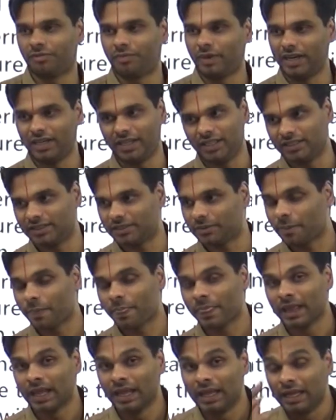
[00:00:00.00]
of parties.
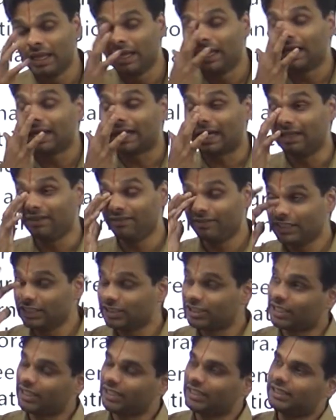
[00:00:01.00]

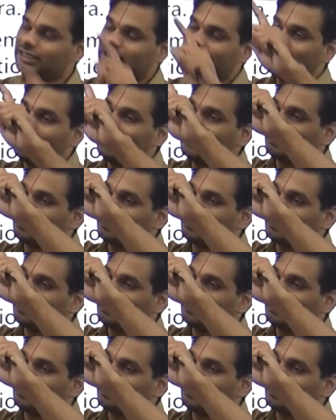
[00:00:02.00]
Convention is the